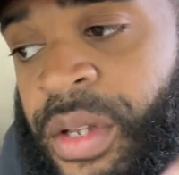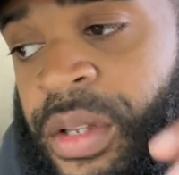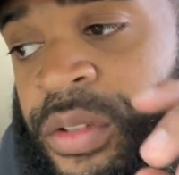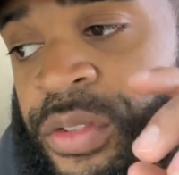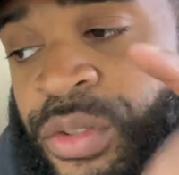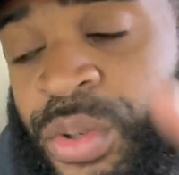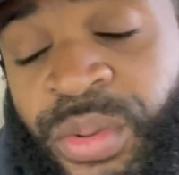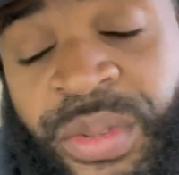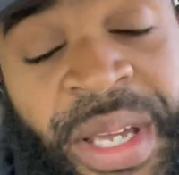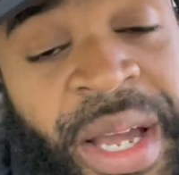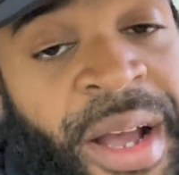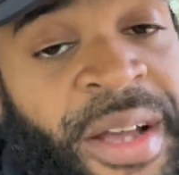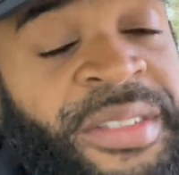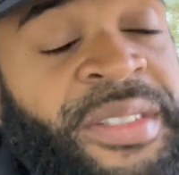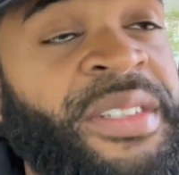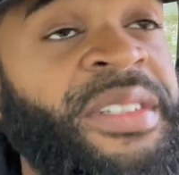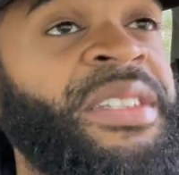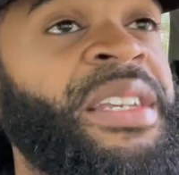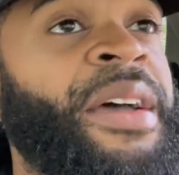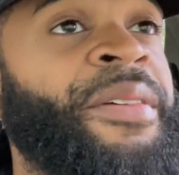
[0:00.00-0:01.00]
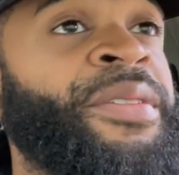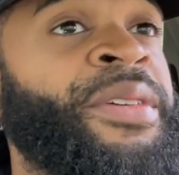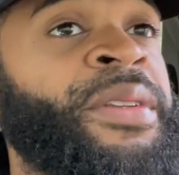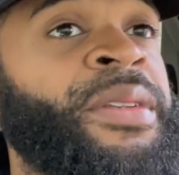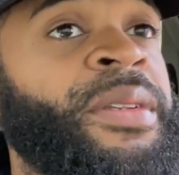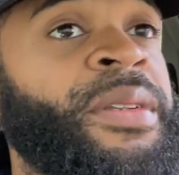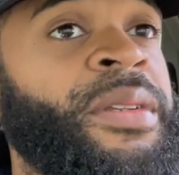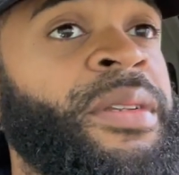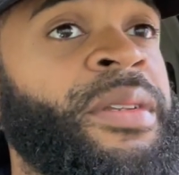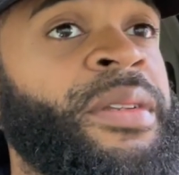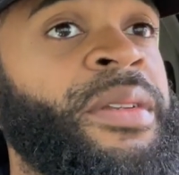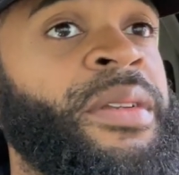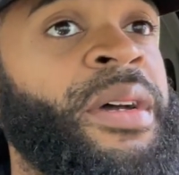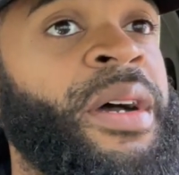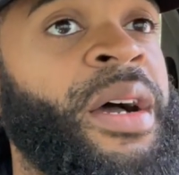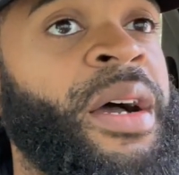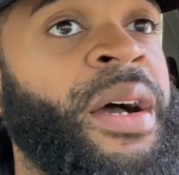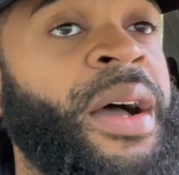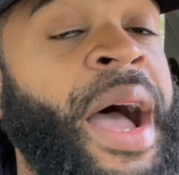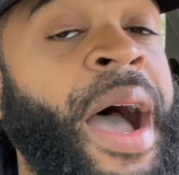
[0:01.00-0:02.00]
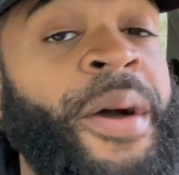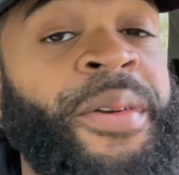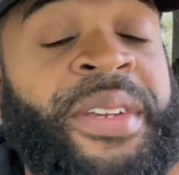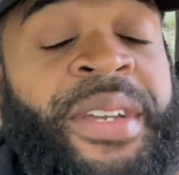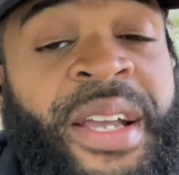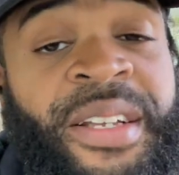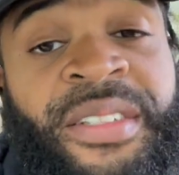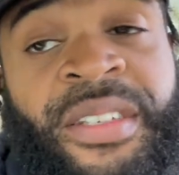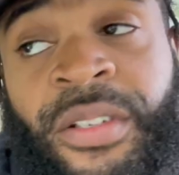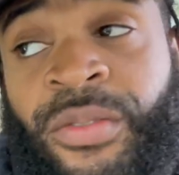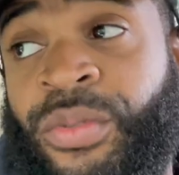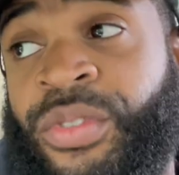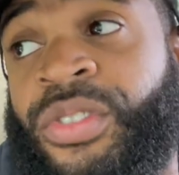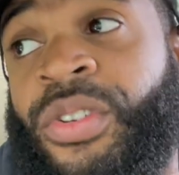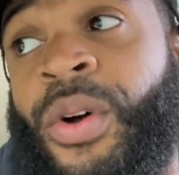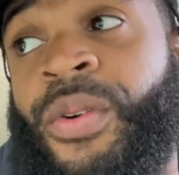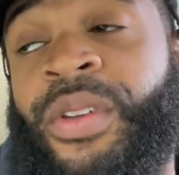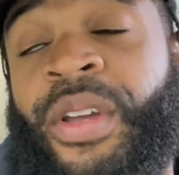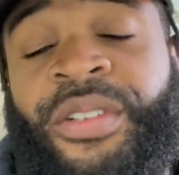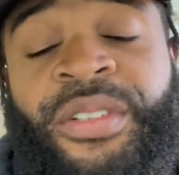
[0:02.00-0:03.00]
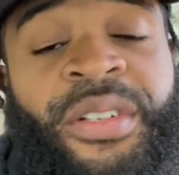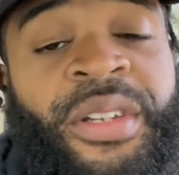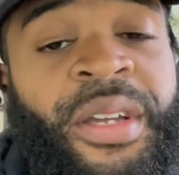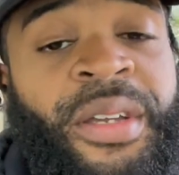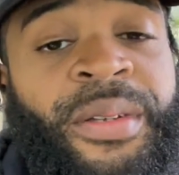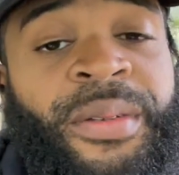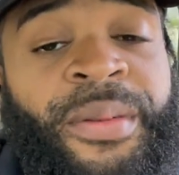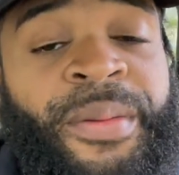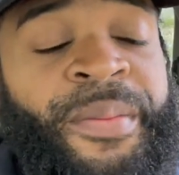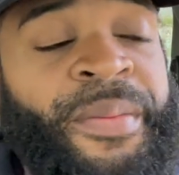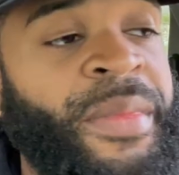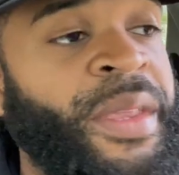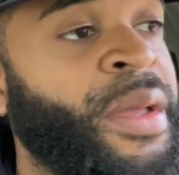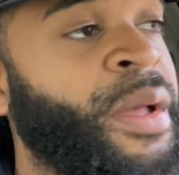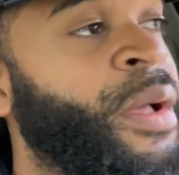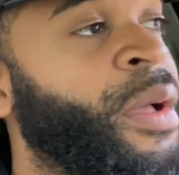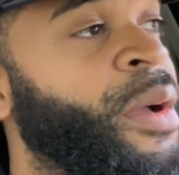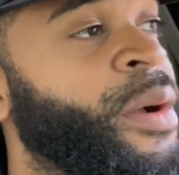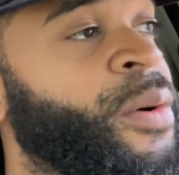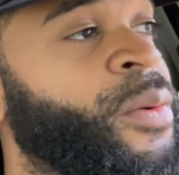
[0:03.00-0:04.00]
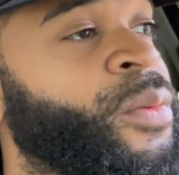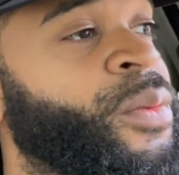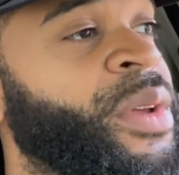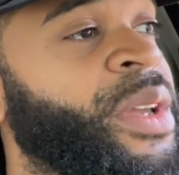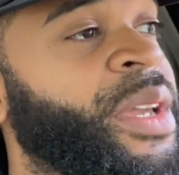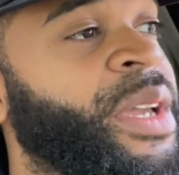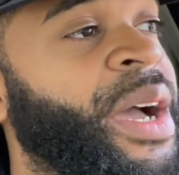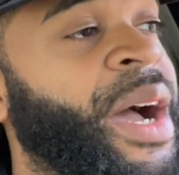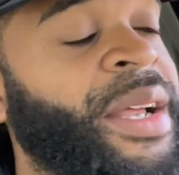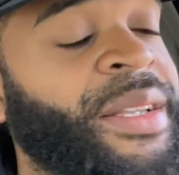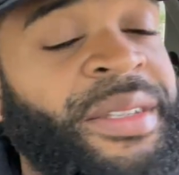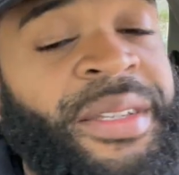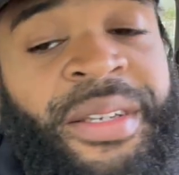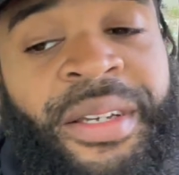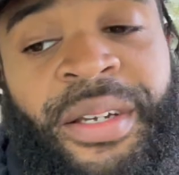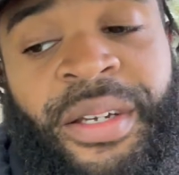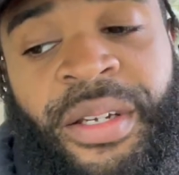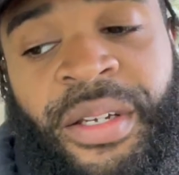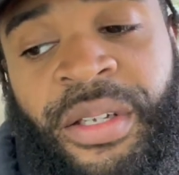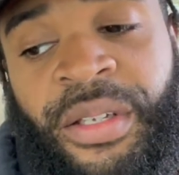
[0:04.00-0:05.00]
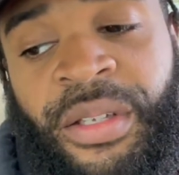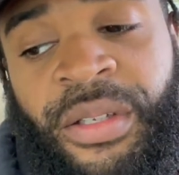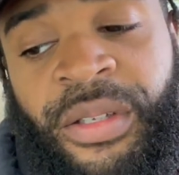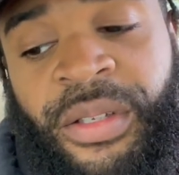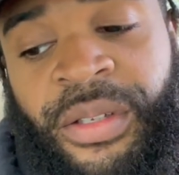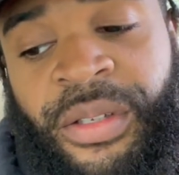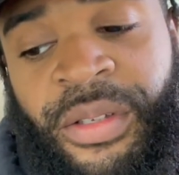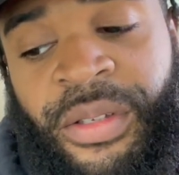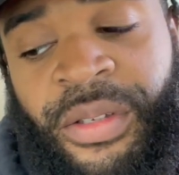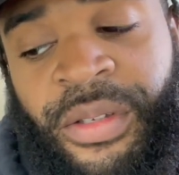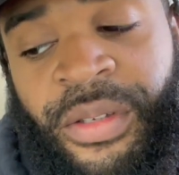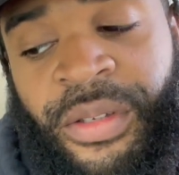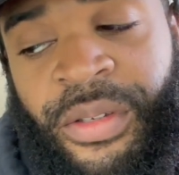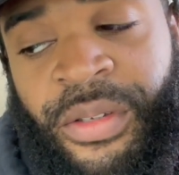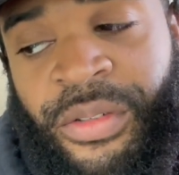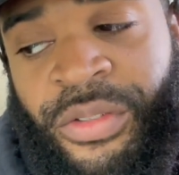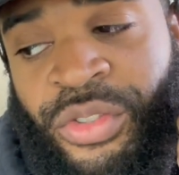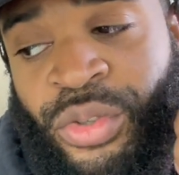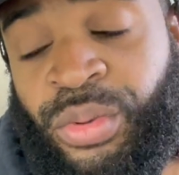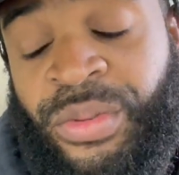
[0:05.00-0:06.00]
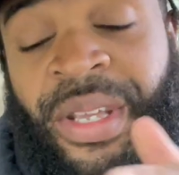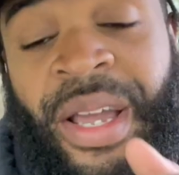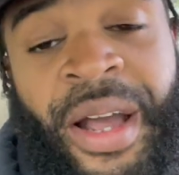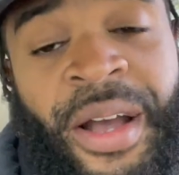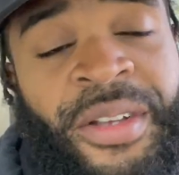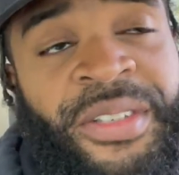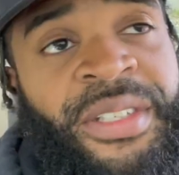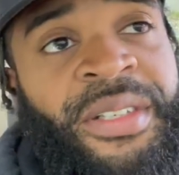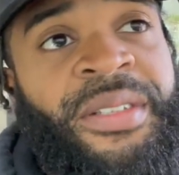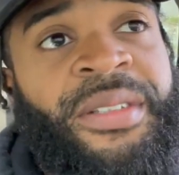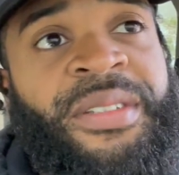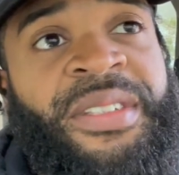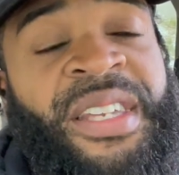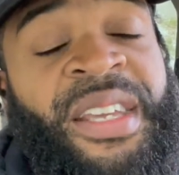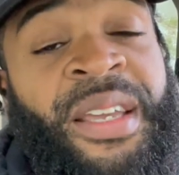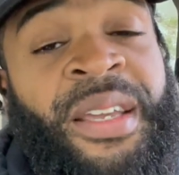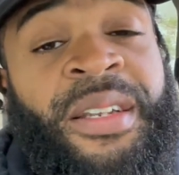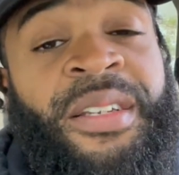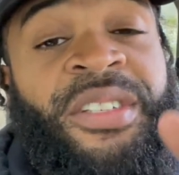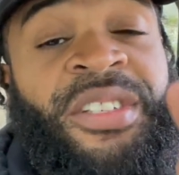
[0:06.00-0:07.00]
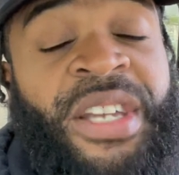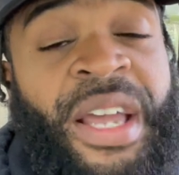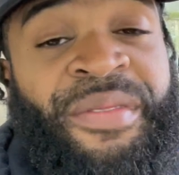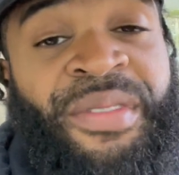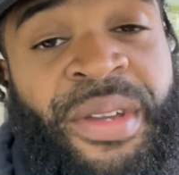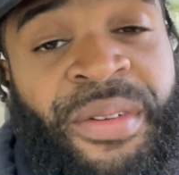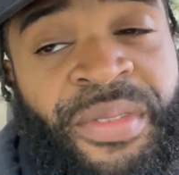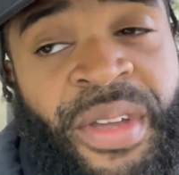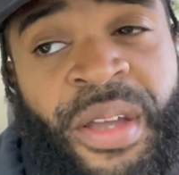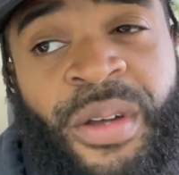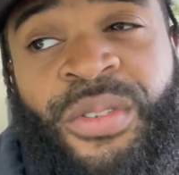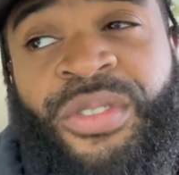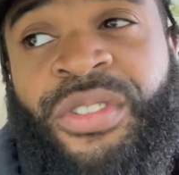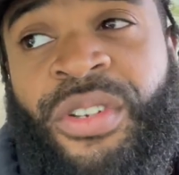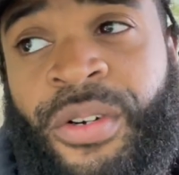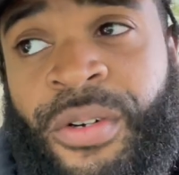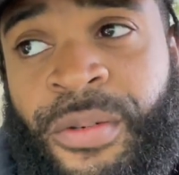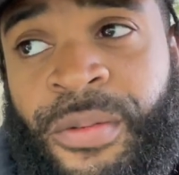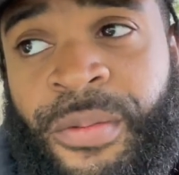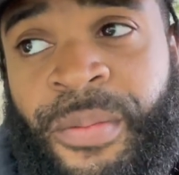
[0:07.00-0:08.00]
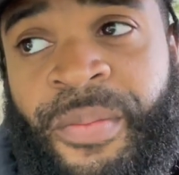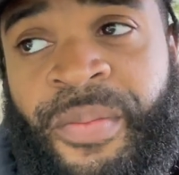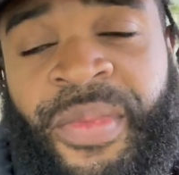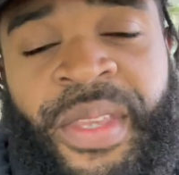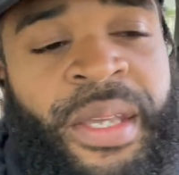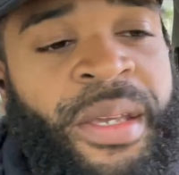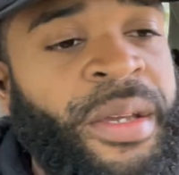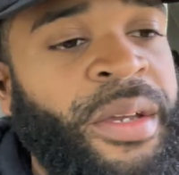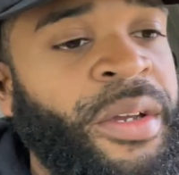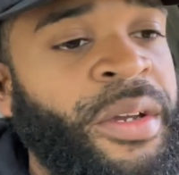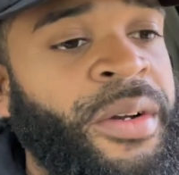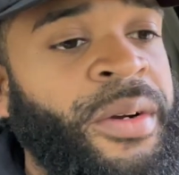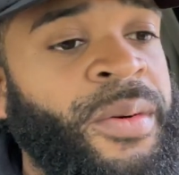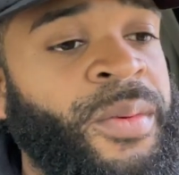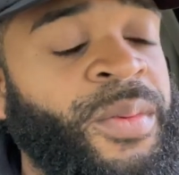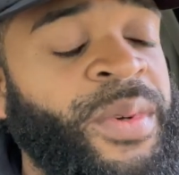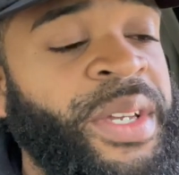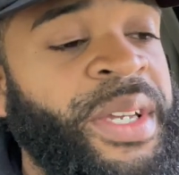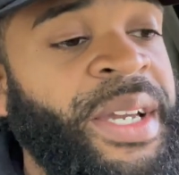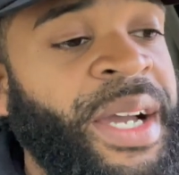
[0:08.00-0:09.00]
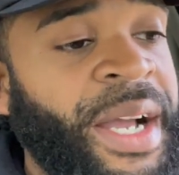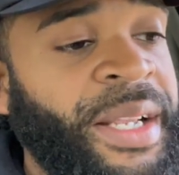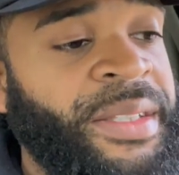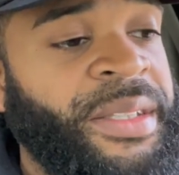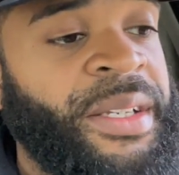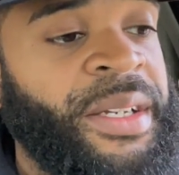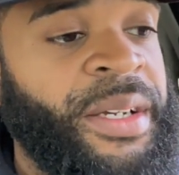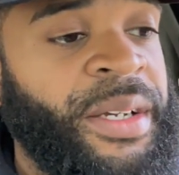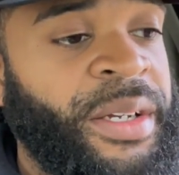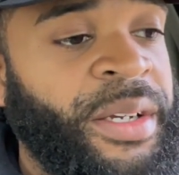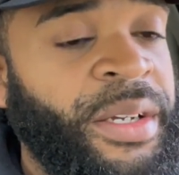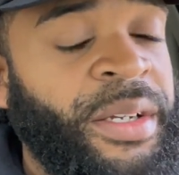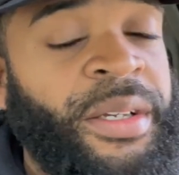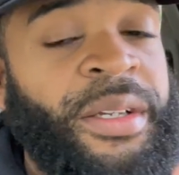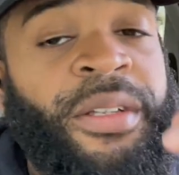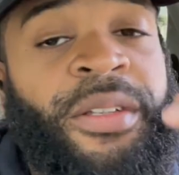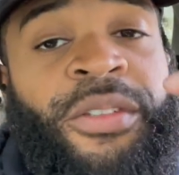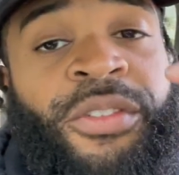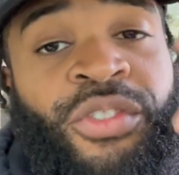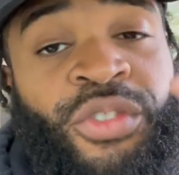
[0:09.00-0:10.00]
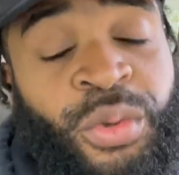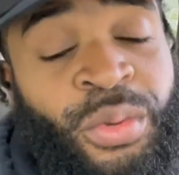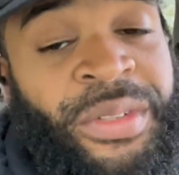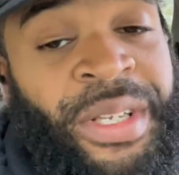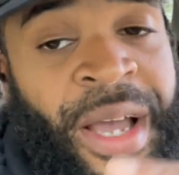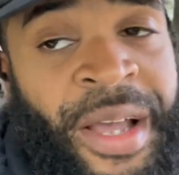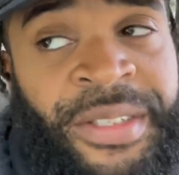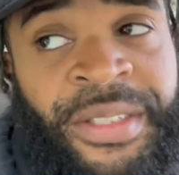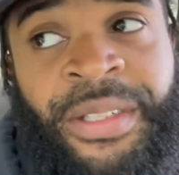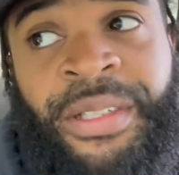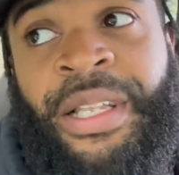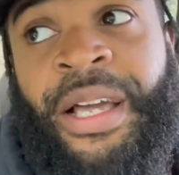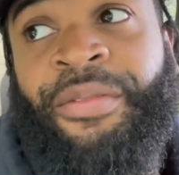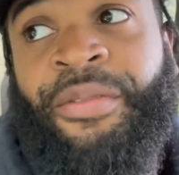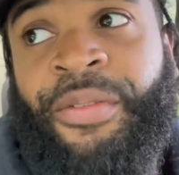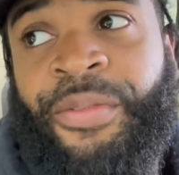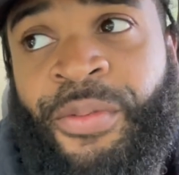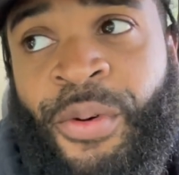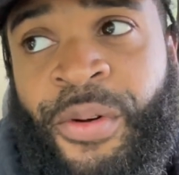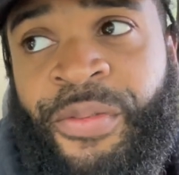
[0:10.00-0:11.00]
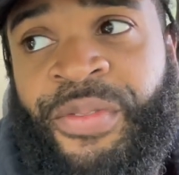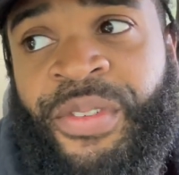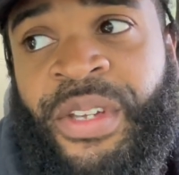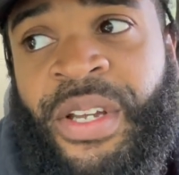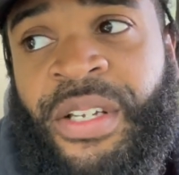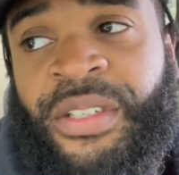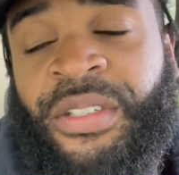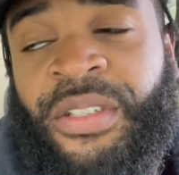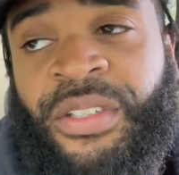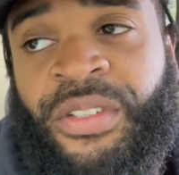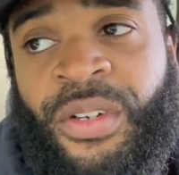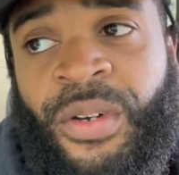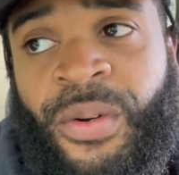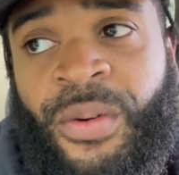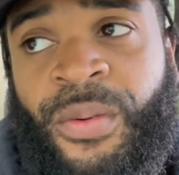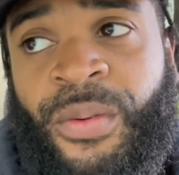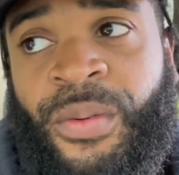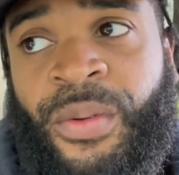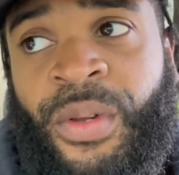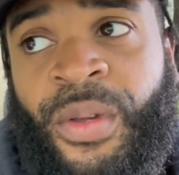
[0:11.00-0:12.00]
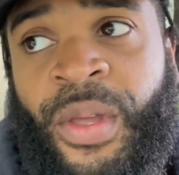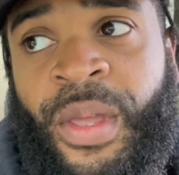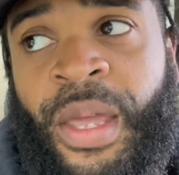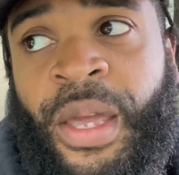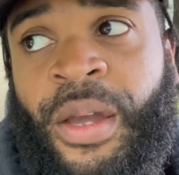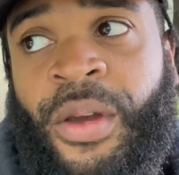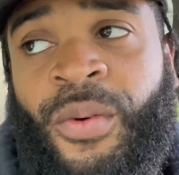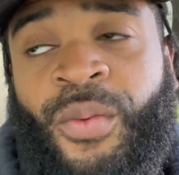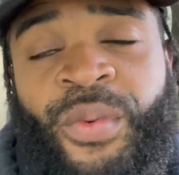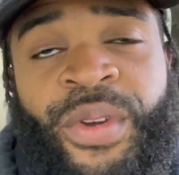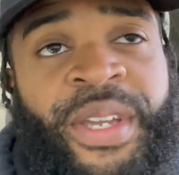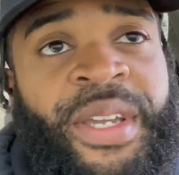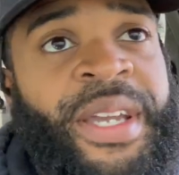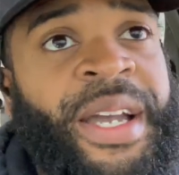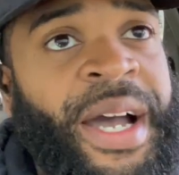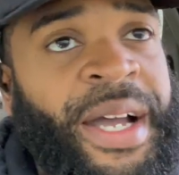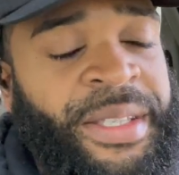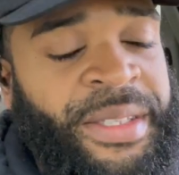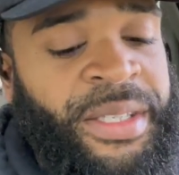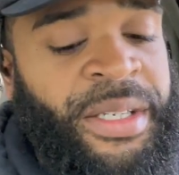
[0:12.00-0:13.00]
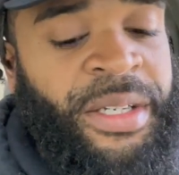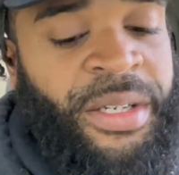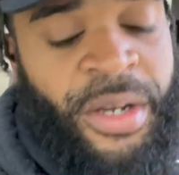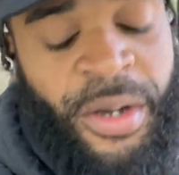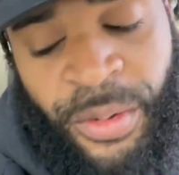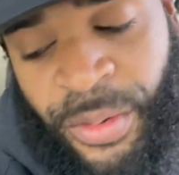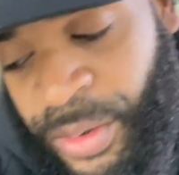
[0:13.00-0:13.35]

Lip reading: 2007 Audi A6 was sold yesterday. We got the 2010 Chevy Aveo sold. We got the 2011 Ford Fiesta sold. We got the, hold